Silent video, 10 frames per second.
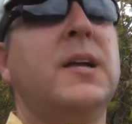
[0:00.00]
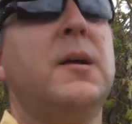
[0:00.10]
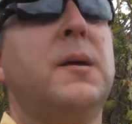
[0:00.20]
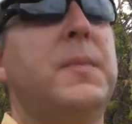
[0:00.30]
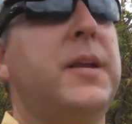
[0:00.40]

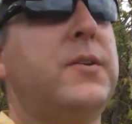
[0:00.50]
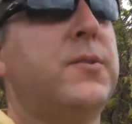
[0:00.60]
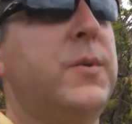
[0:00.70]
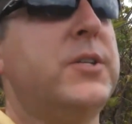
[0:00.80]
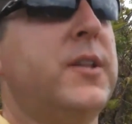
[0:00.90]
I made it to the
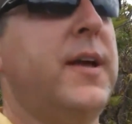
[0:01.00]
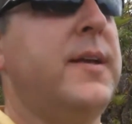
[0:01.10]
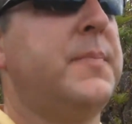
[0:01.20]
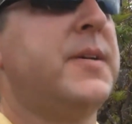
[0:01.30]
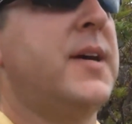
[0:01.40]
ridge line
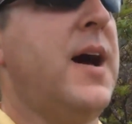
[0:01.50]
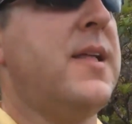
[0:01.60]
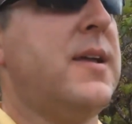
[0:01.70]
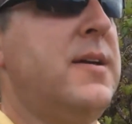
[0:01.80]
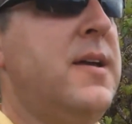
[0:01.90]
up to
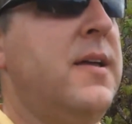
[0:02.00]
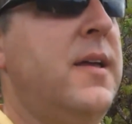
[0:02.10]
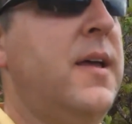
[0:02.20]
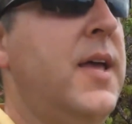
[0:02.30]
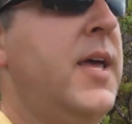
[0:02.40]
Ka'ala.
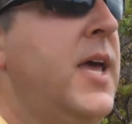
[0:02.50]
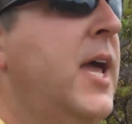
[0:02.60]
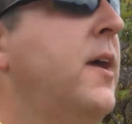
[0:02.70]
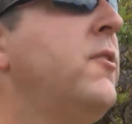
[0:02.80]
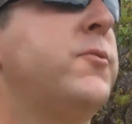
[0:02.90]

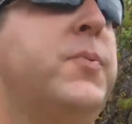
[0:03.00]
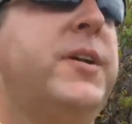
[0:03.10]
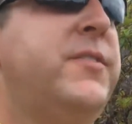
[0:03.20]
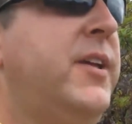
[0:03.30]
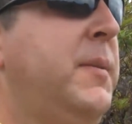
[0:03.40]
It's pretty
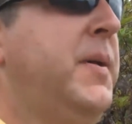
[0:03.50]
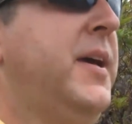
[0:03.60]
steep.